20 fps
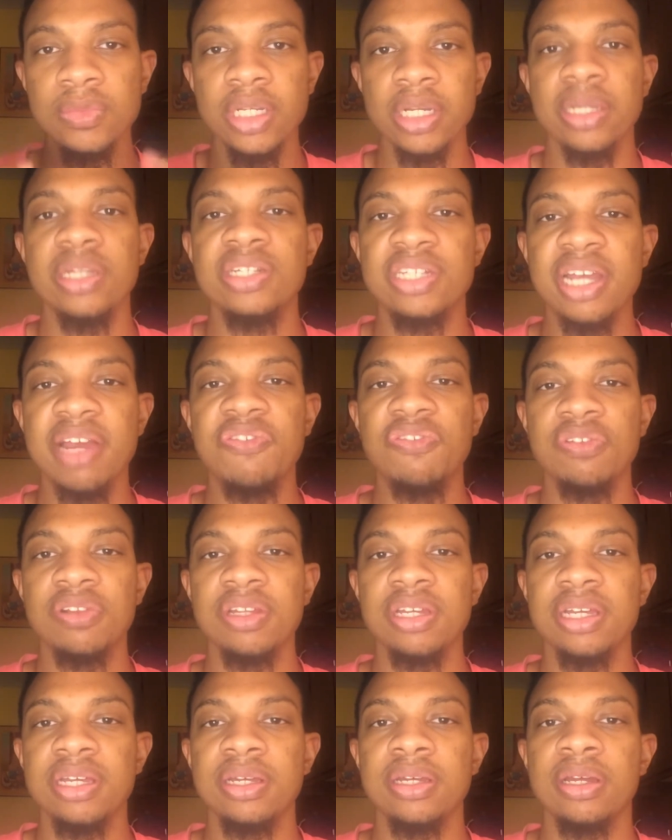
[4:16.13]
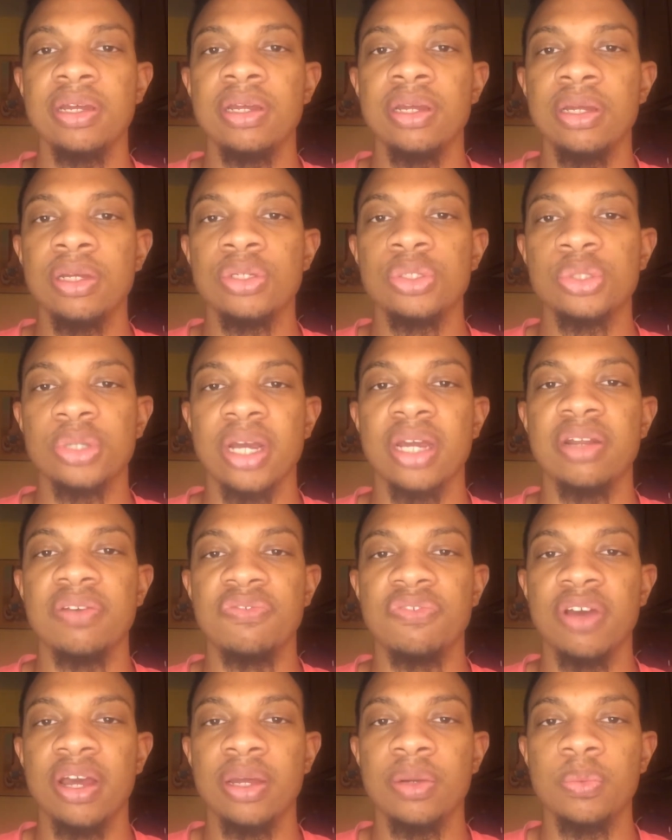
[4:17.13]
definitely try to
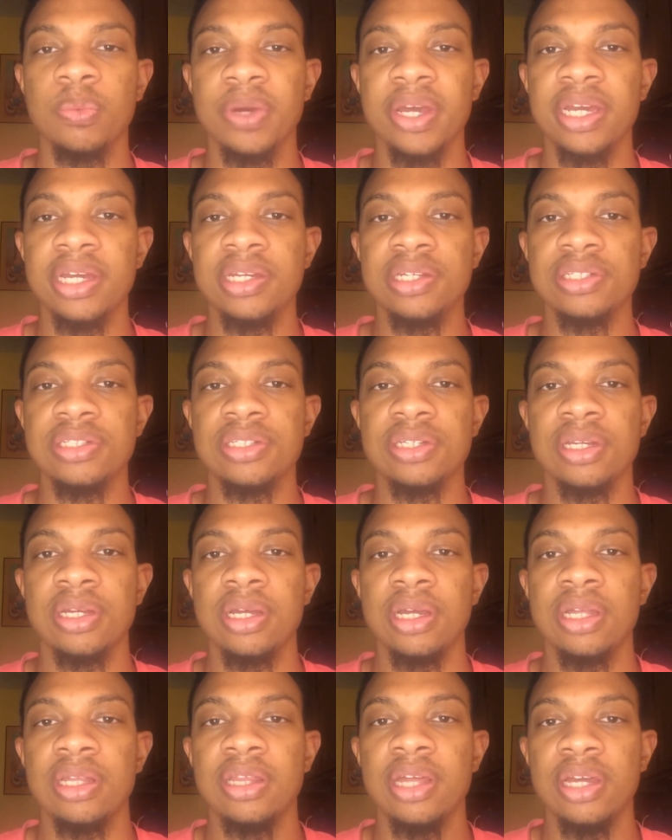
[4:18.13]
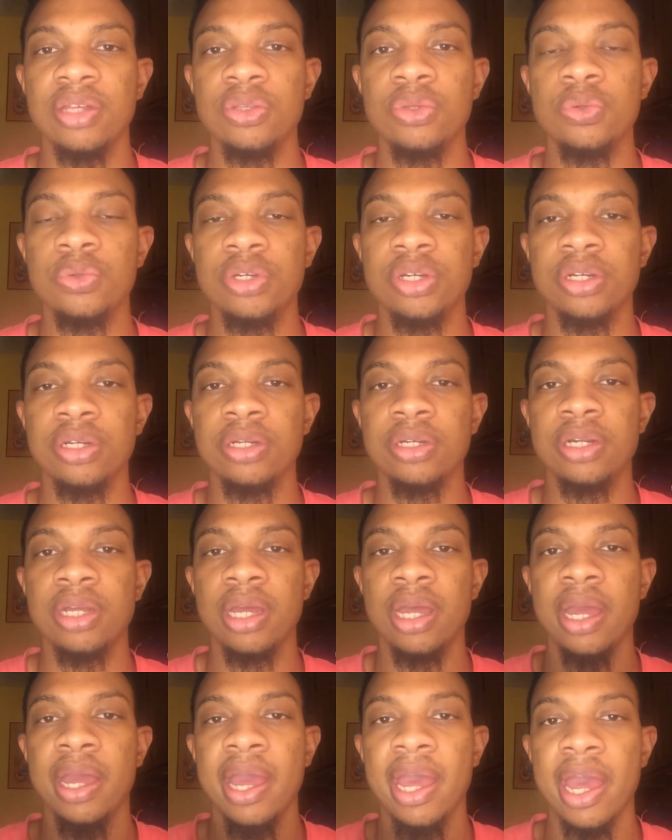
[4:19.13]
find ways that you could
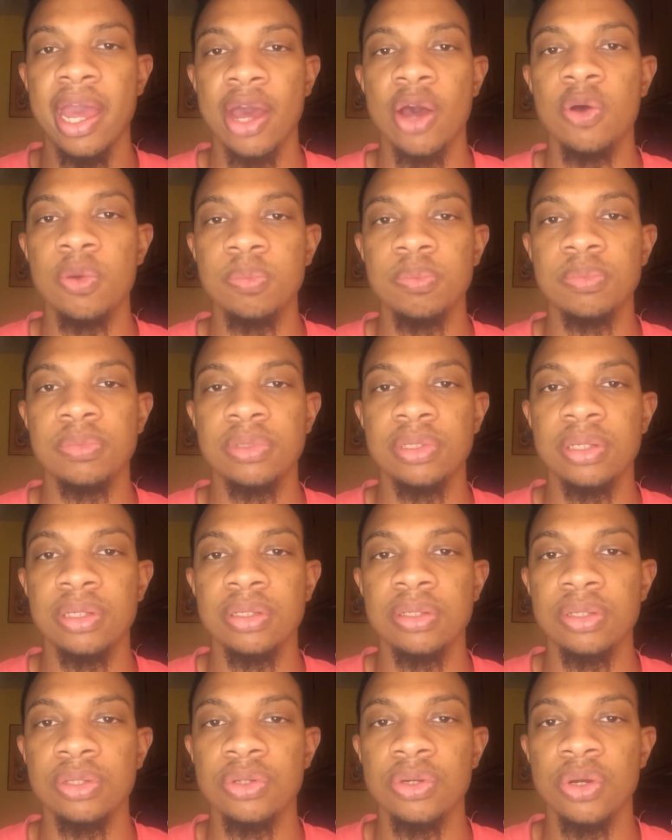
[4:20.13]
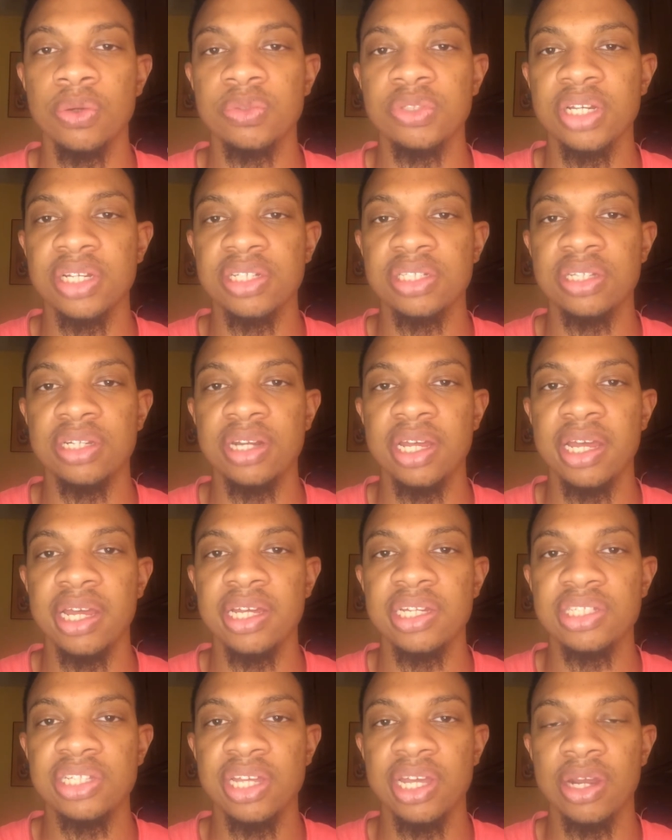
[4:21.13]
help, Dustin Higgs
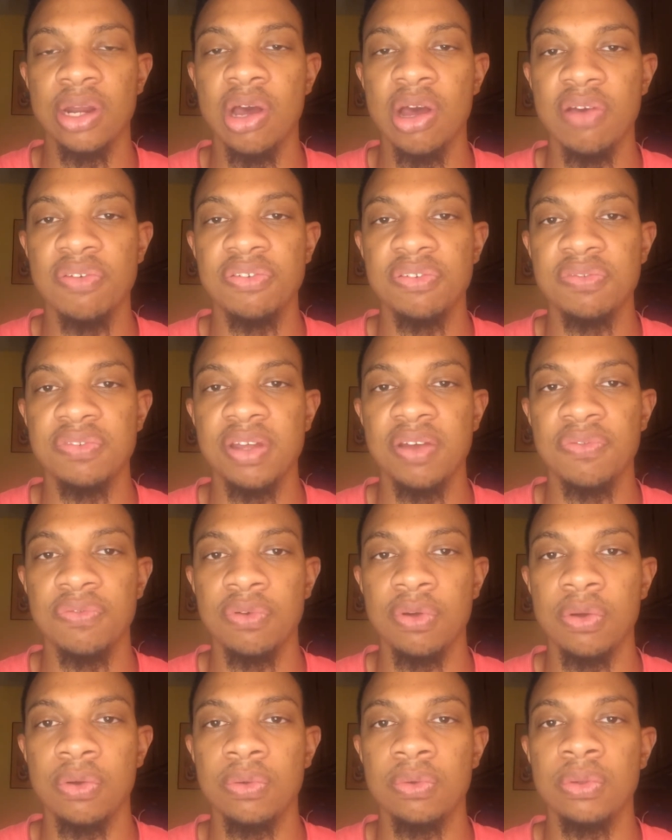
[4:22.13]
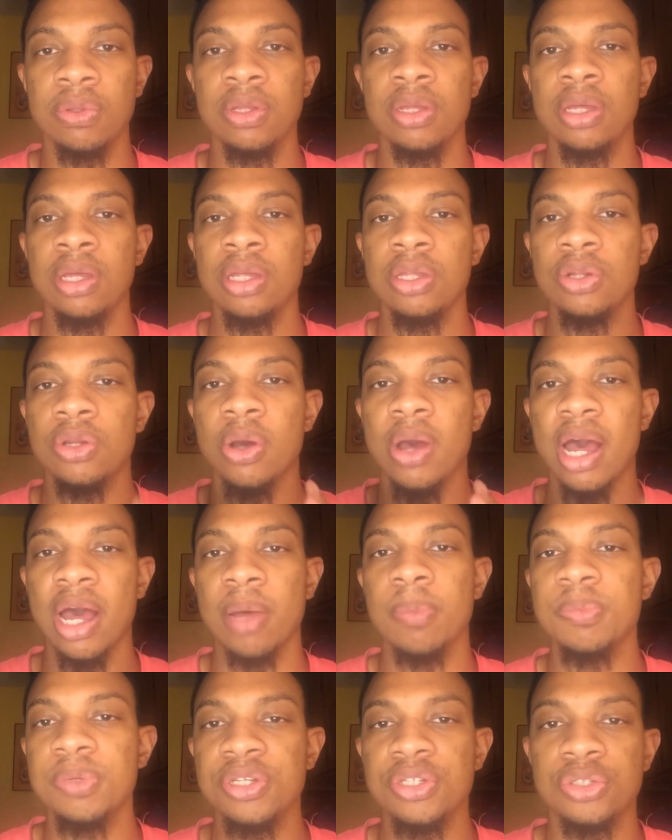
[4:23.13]
get off of death row. I'll be
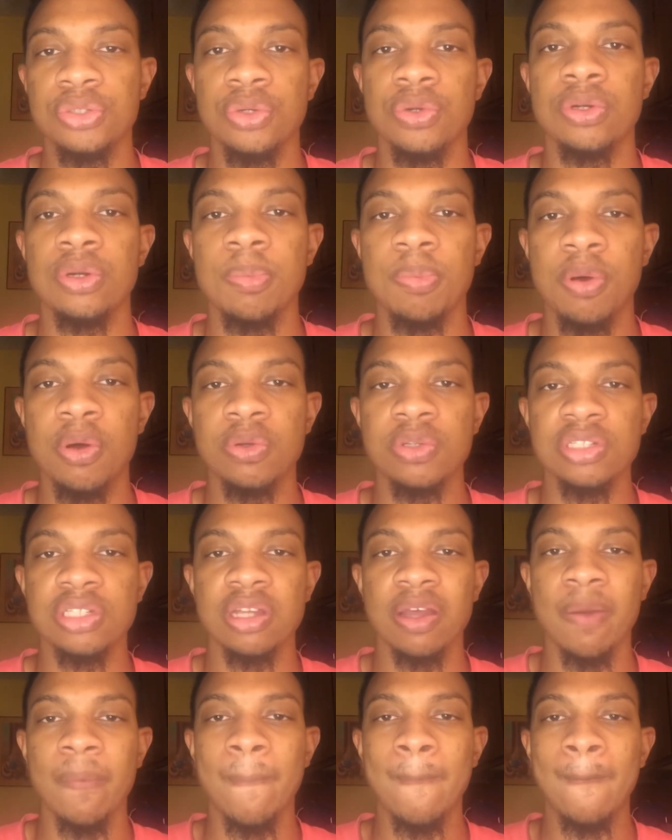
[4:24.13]
sure to post some